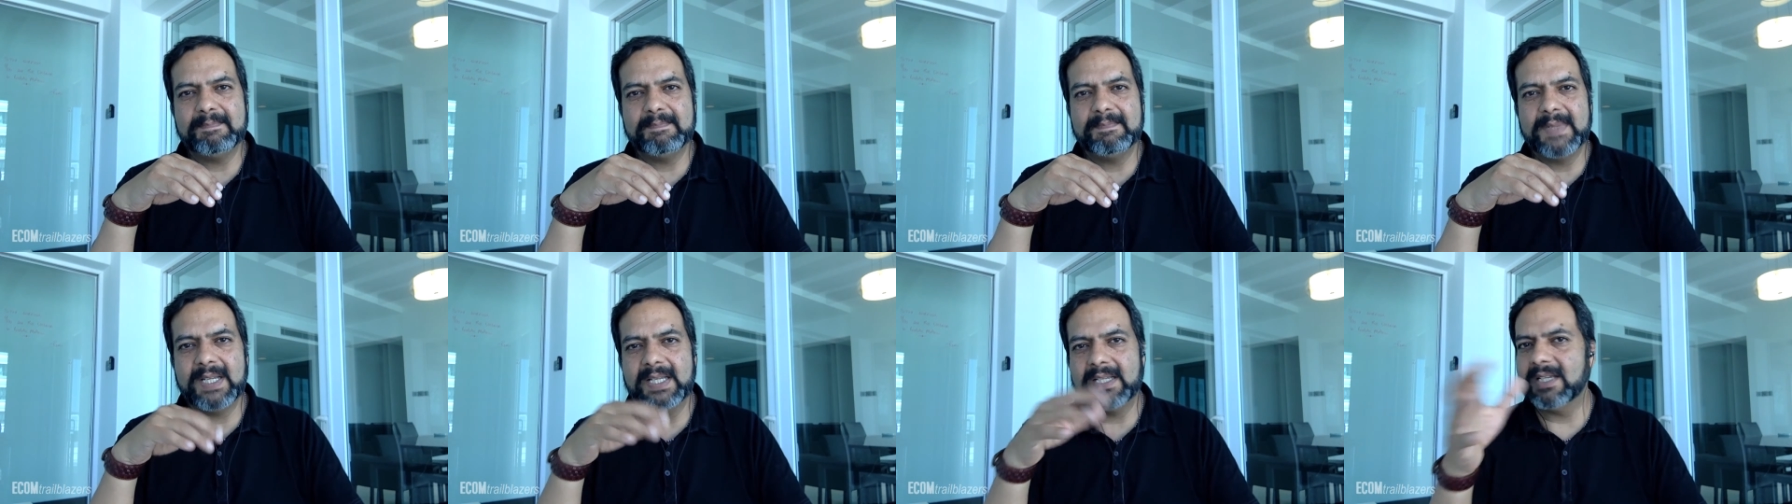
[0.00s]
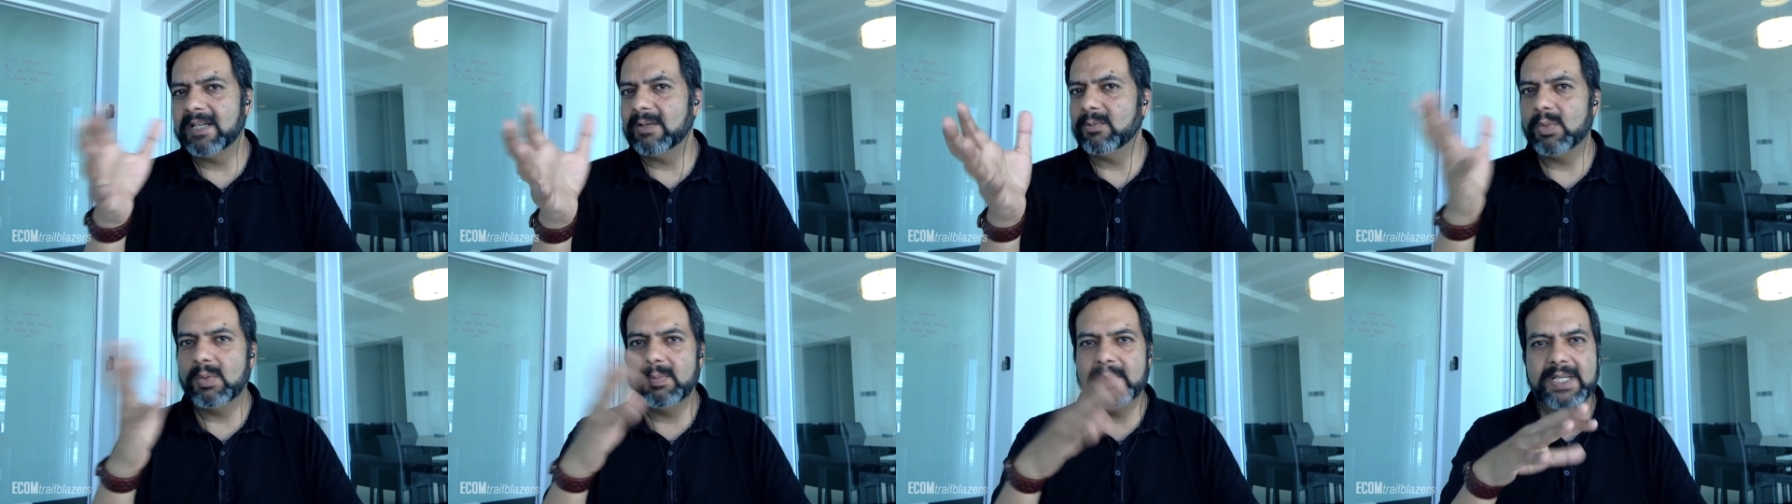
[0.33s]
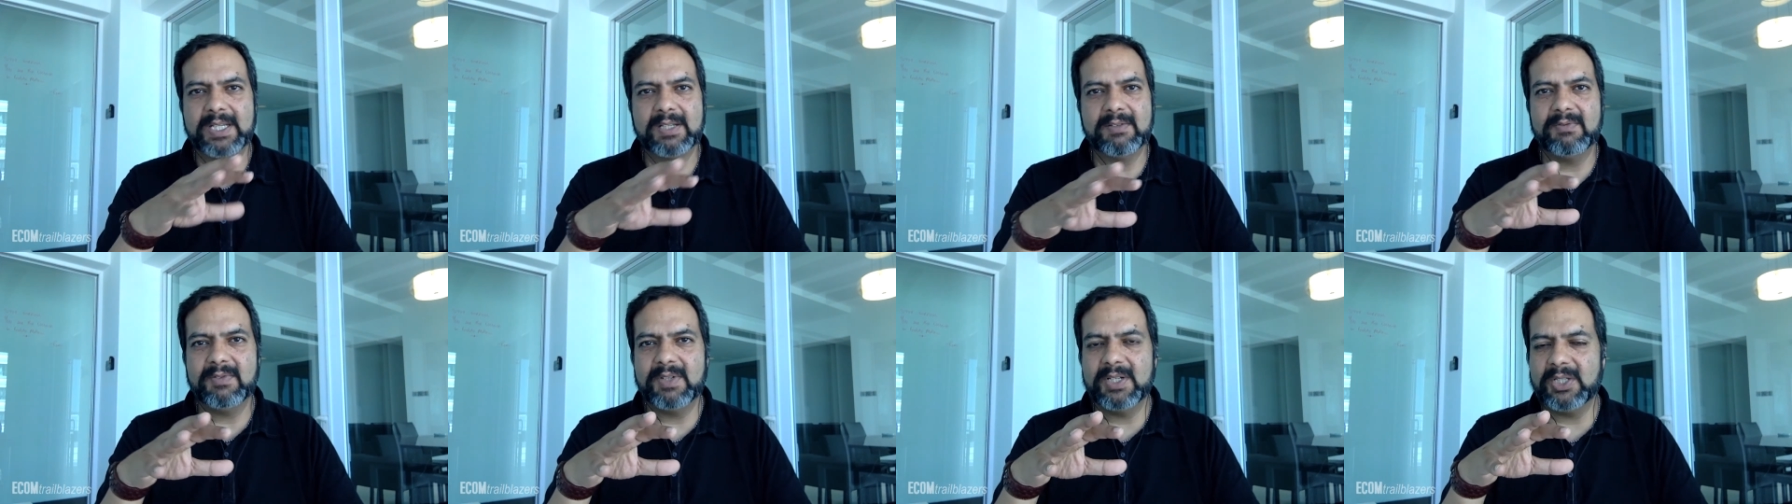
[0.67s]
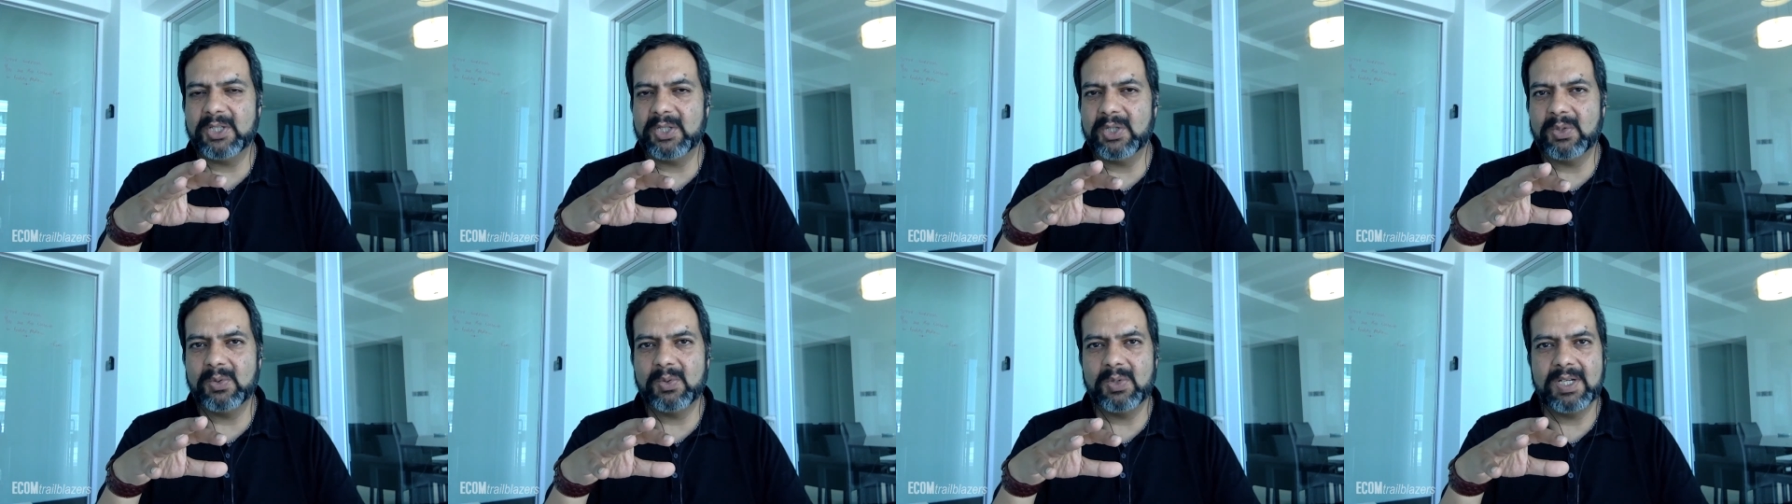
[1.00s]
again, we'll make a
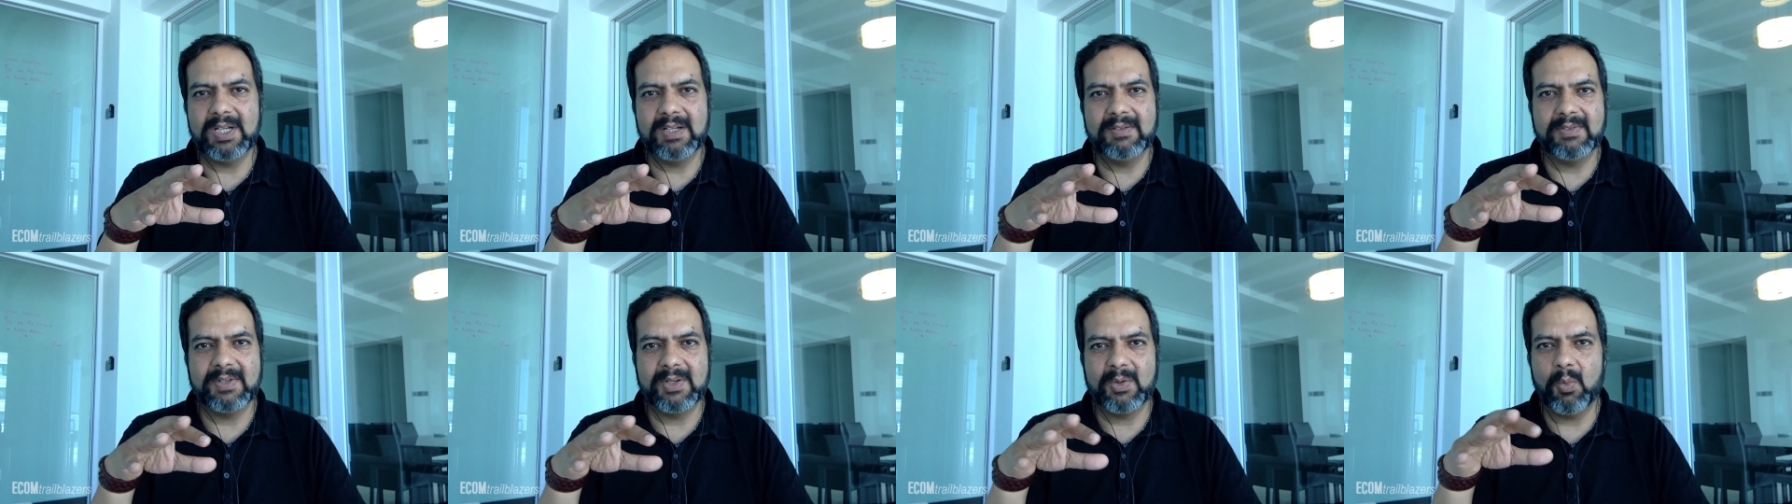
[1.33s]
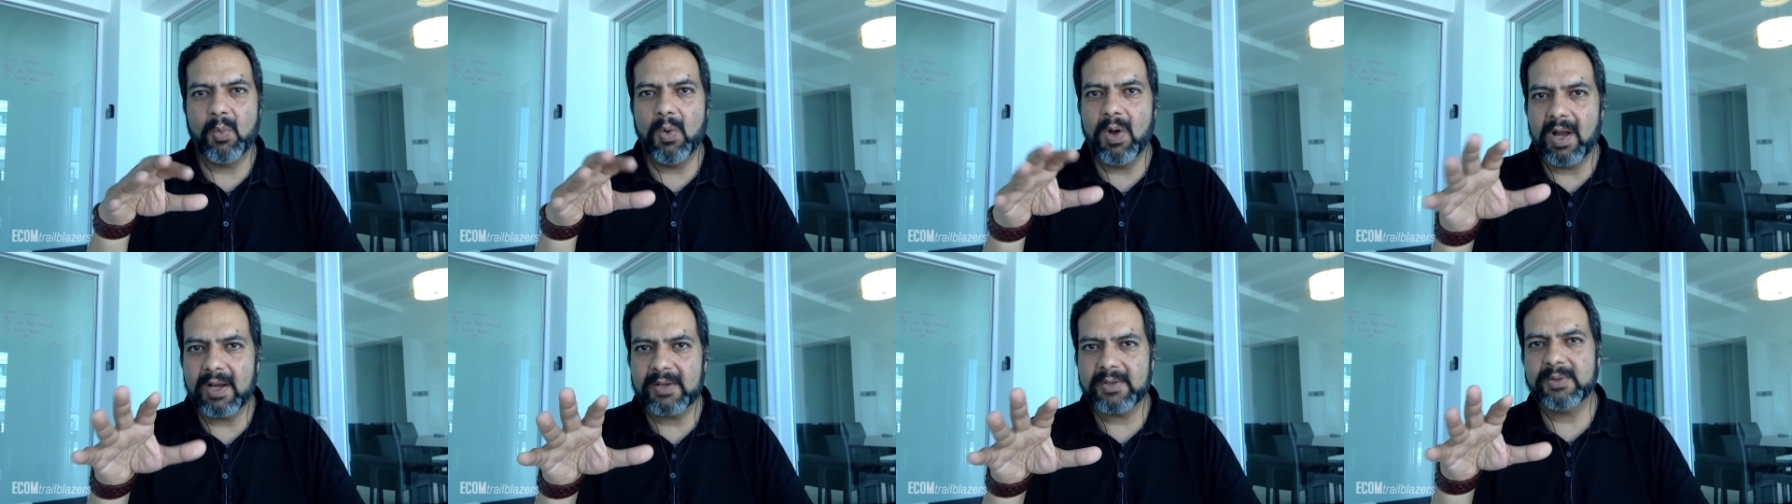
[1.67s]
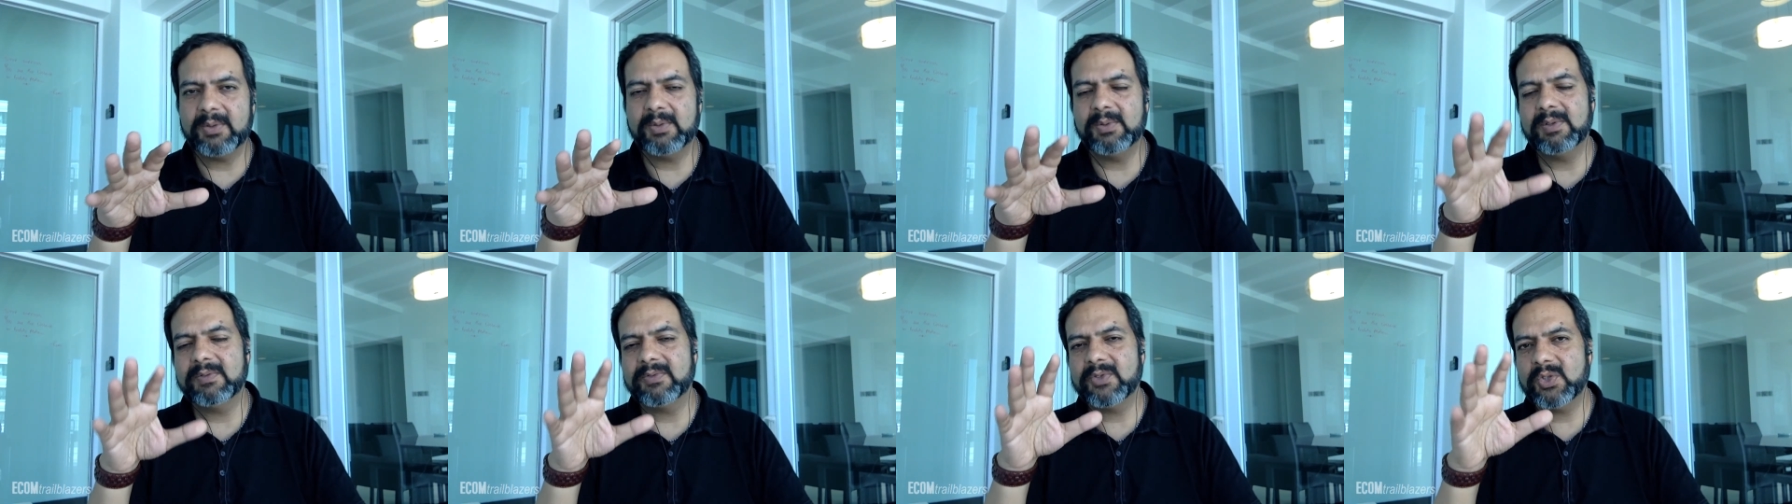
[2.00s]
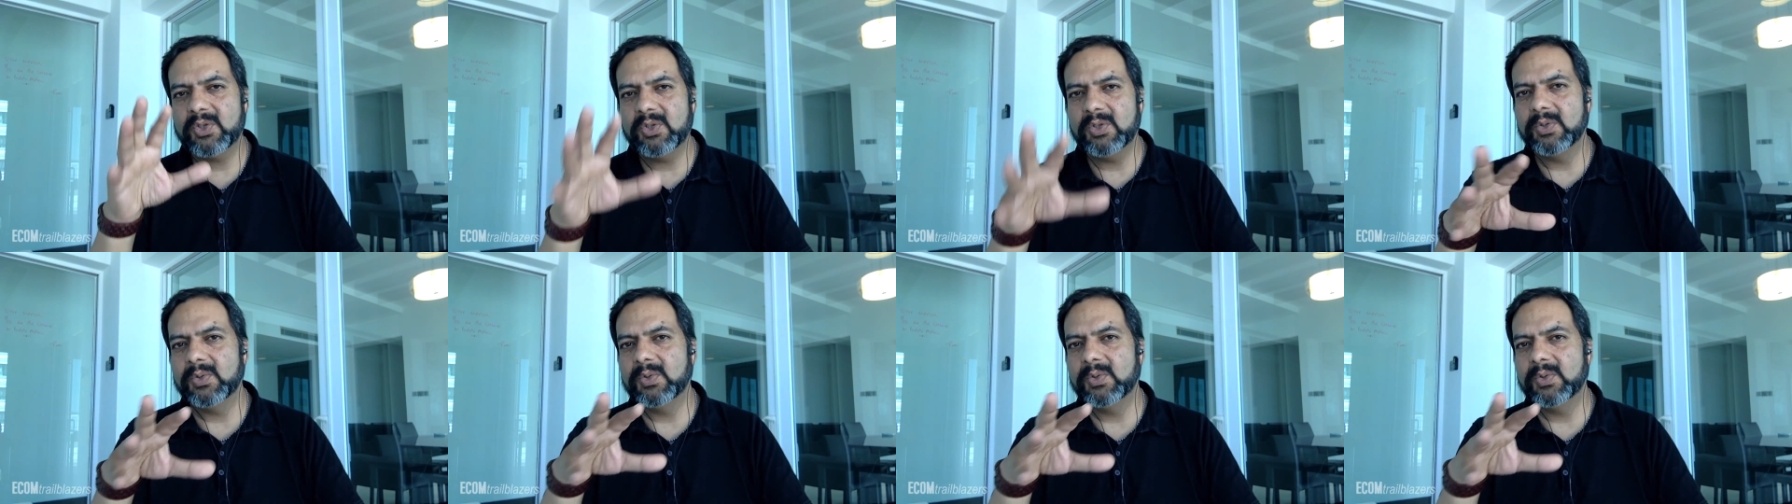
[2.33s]
video of a walkthrough of SKU